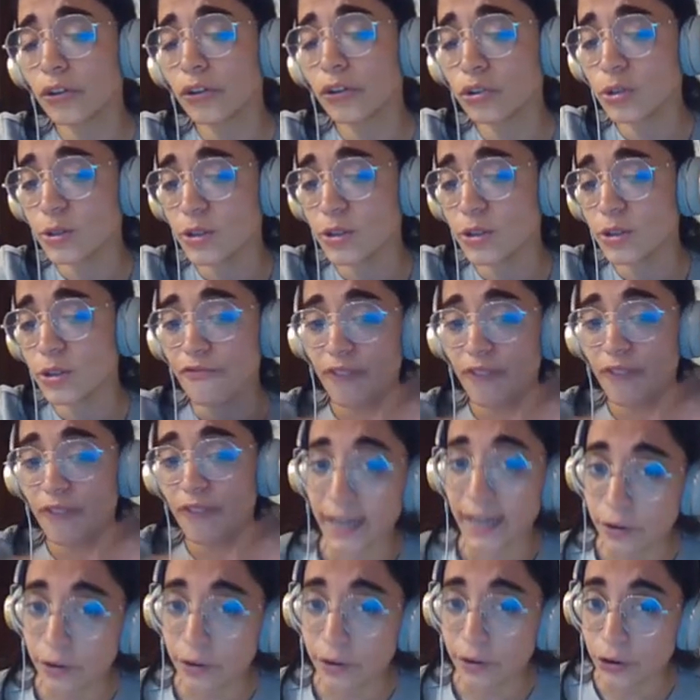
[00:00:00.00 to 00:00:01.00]
this is a
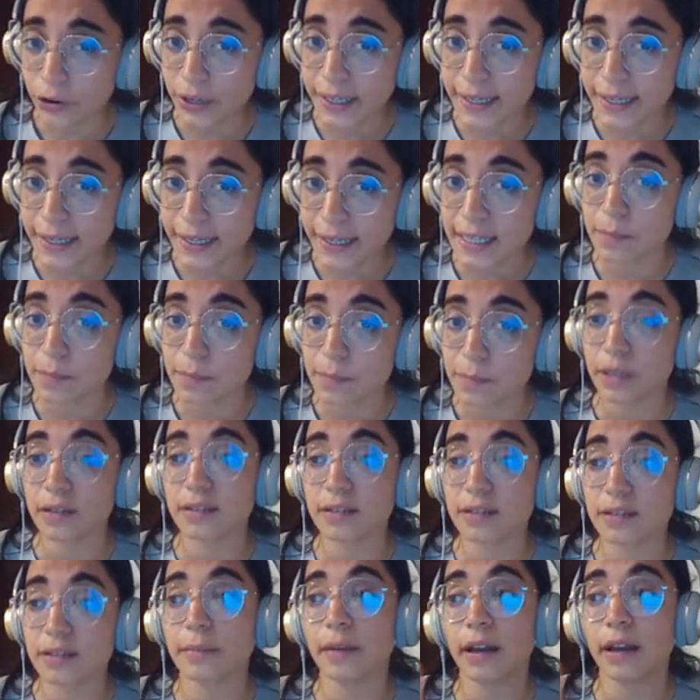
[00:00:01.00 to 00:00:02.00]
very rare case
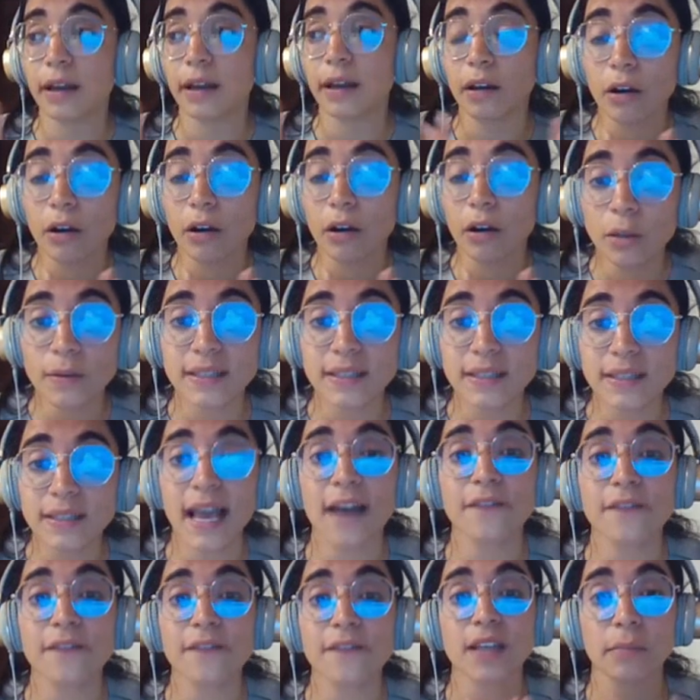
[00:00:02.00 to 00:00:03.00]
because I'm gonna always
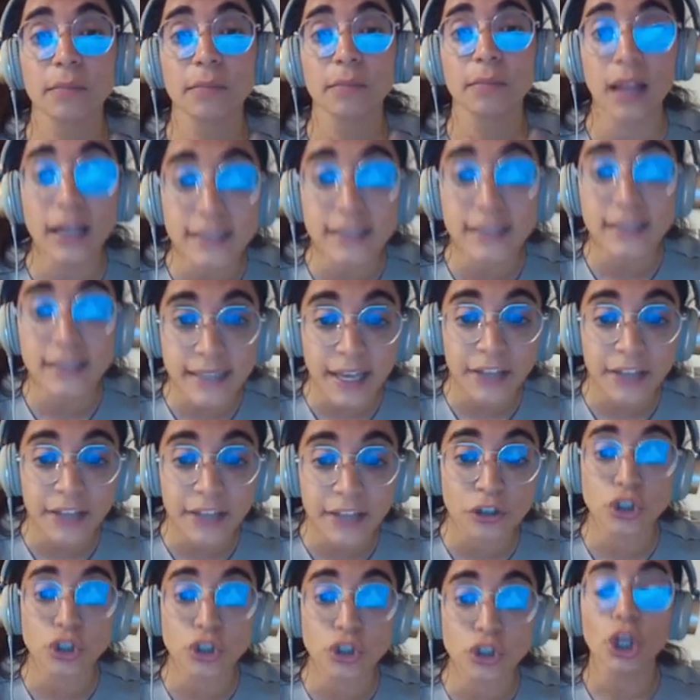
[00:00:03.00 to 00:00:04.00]
have some lost
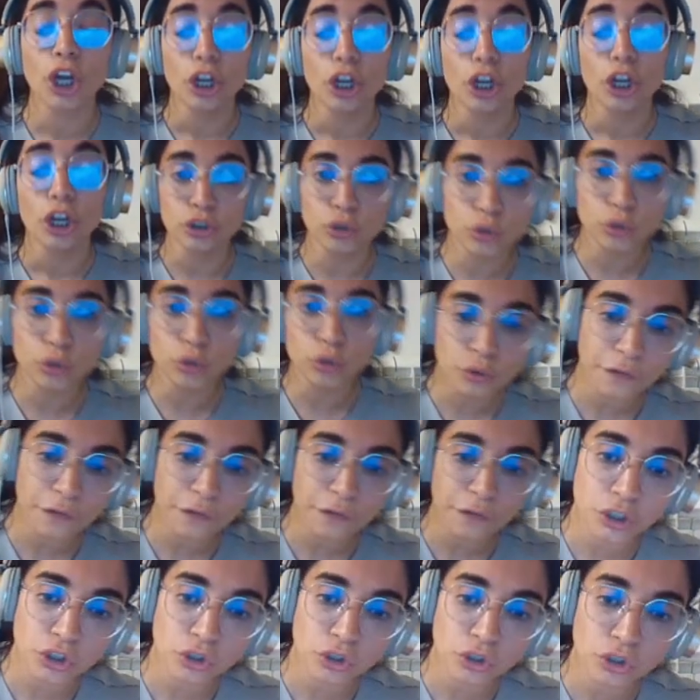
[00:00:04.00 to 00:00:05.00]
energy due to
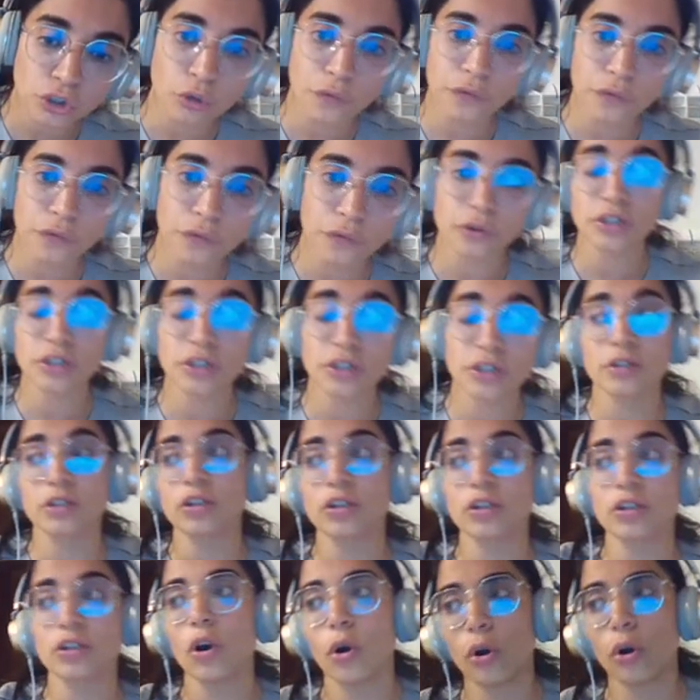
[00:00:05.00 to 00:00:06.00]
frictional
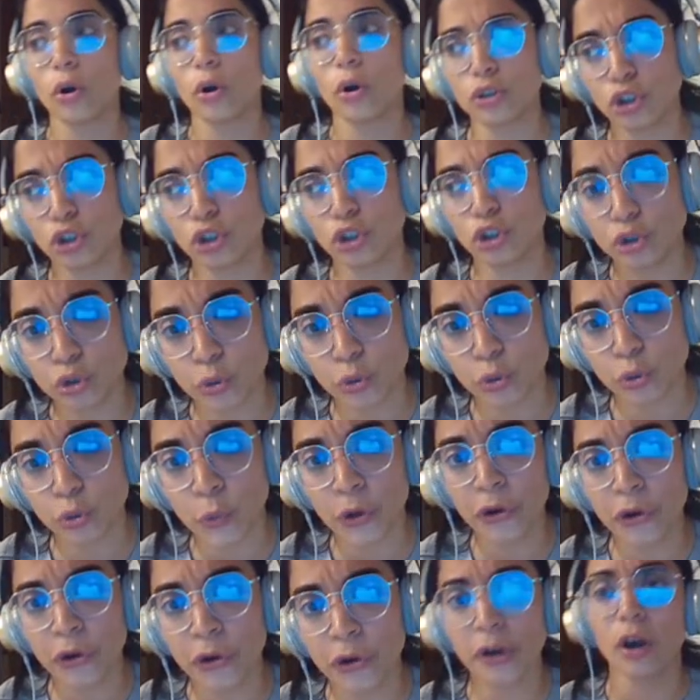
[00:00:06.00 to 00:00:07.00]
forces or due to
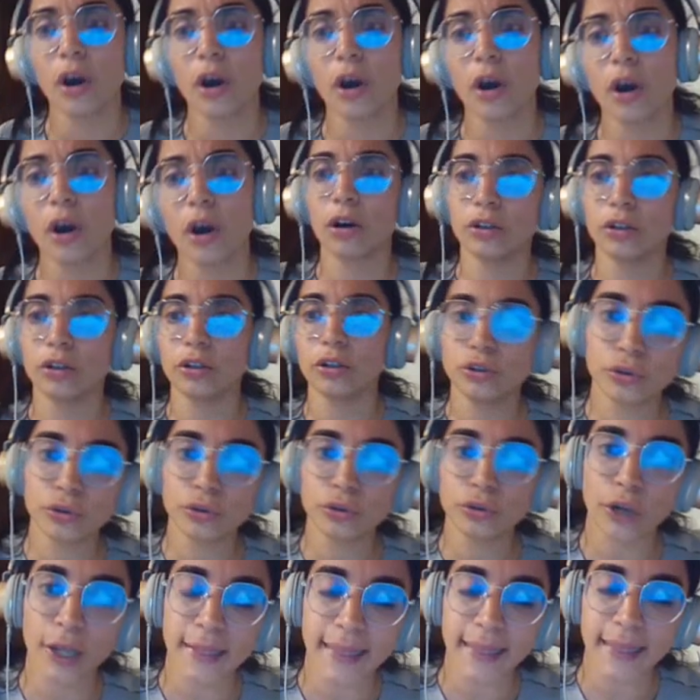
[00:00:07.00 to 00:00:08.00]
wear or due
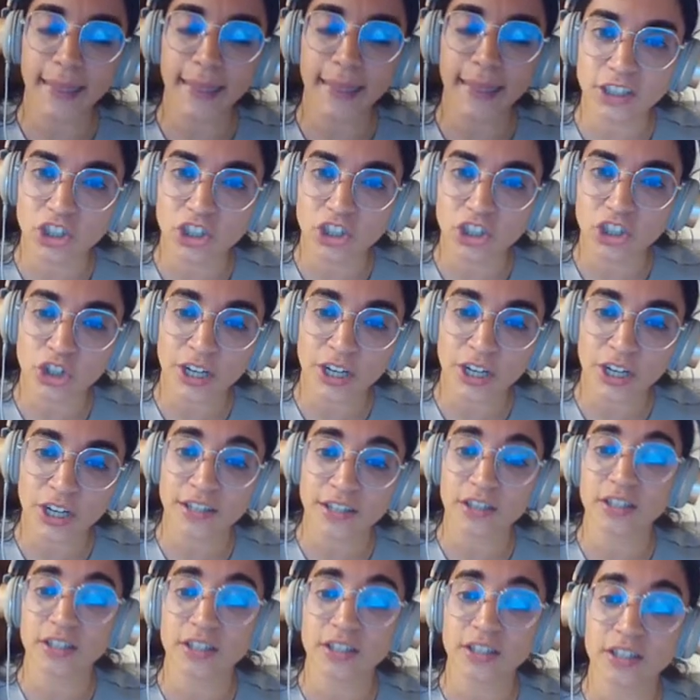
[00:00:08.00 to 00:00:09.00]
to contact
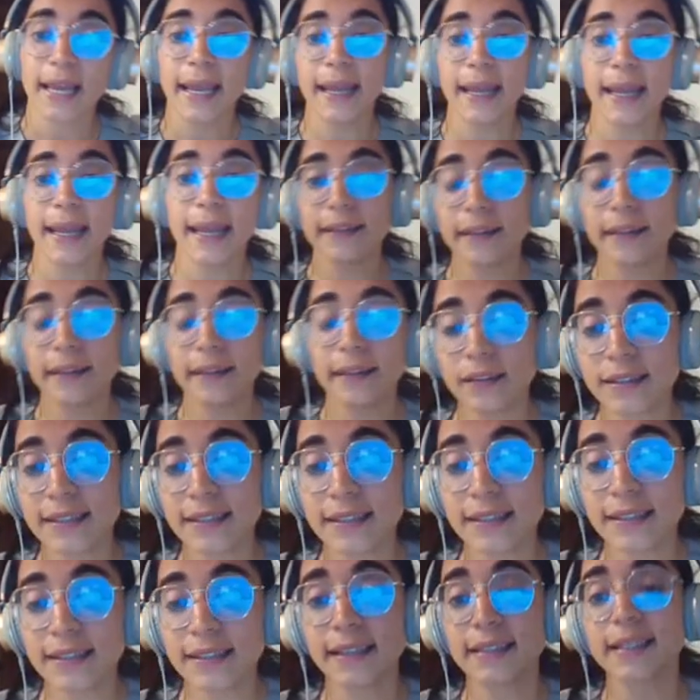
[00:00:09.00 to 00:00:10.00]
stresses, and in
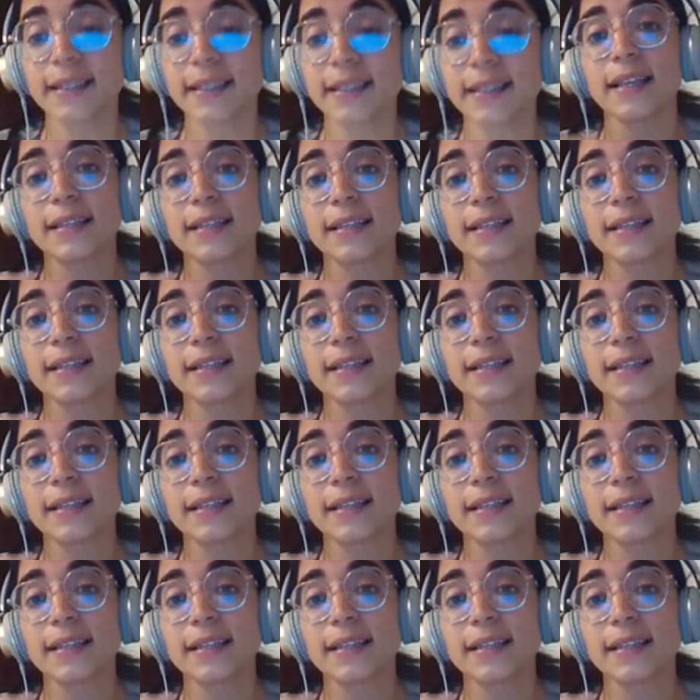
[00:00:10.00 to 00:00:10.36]
this case